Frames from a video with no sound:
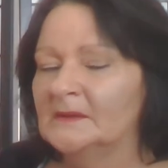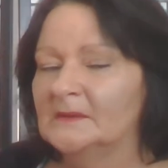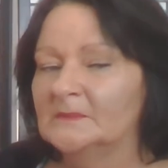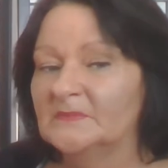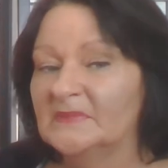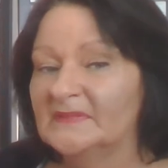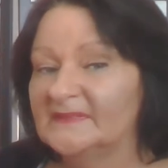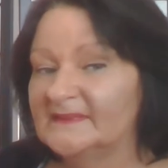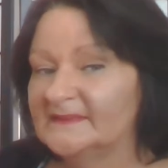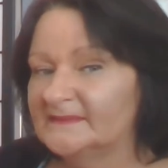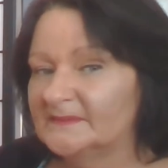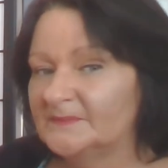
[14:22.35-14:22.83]

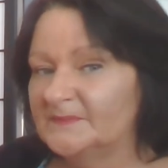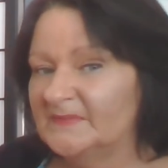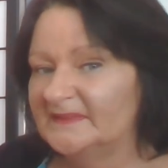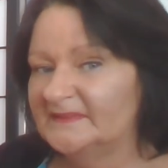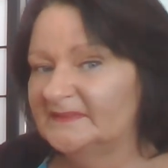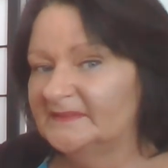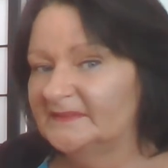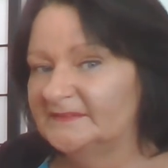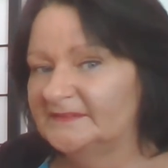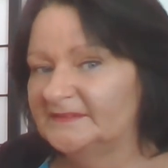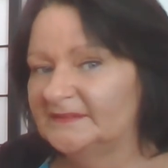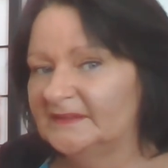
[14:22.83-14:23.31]
But there's a
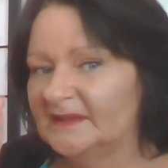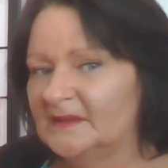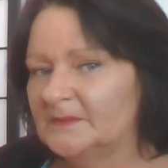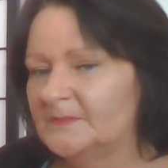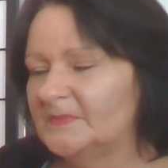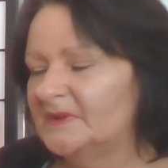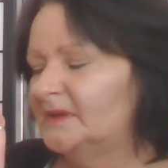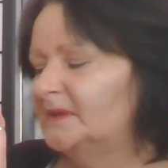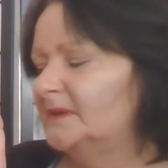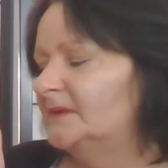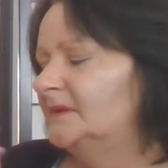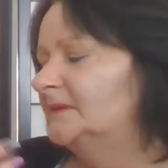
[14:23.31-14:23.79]
message
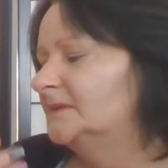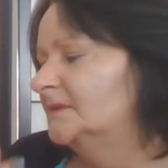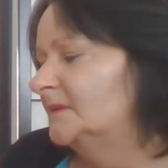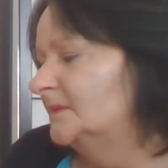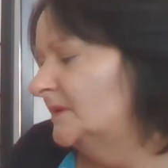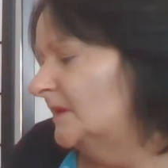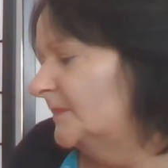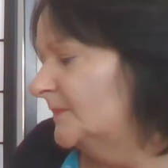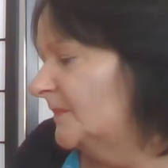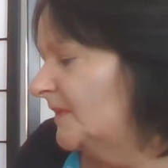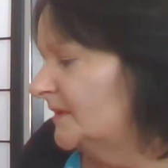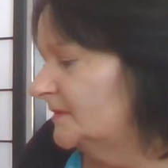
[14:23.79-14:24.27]
coming in,
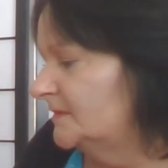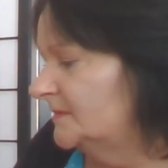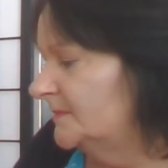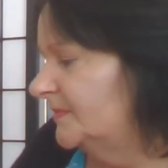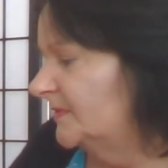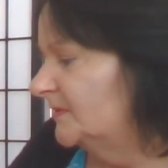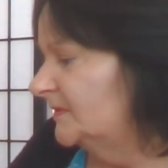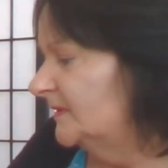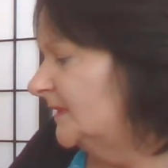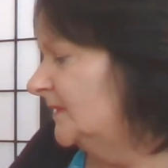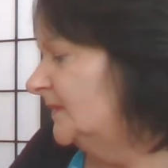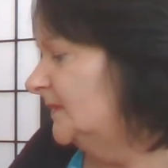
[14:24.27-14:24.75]
and I'm going to
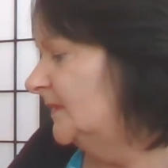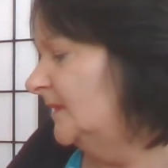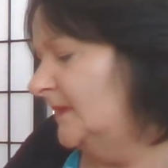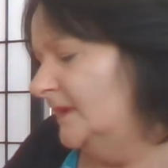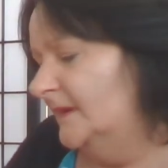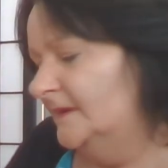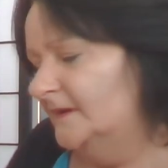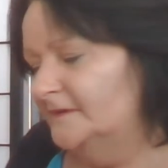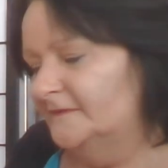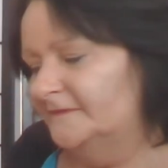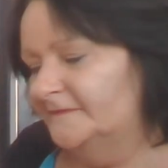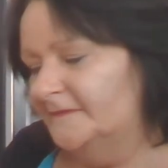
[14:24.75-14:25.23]
pull a
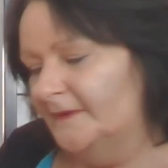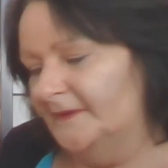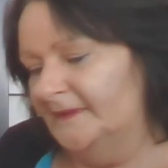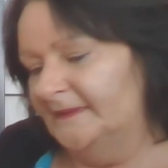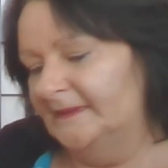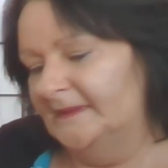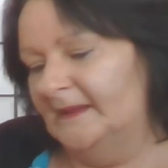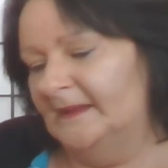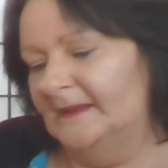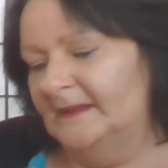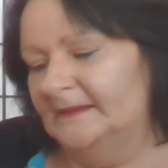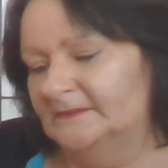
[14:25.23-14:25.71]
clarifying
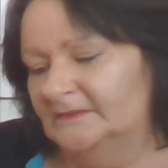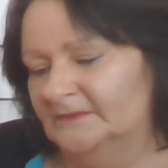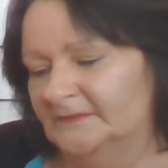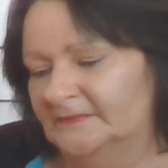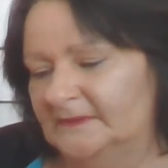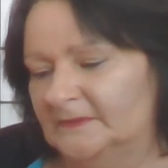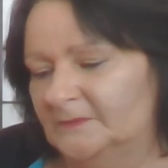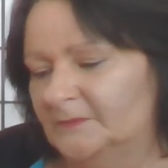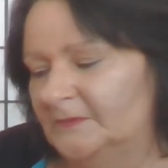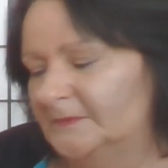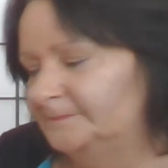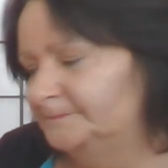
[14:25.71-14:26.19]
card on
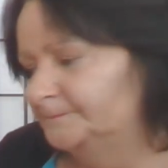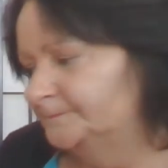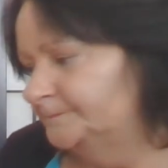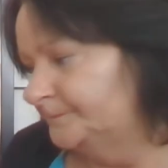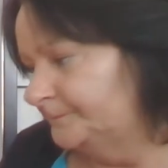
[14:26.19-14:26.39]
that one.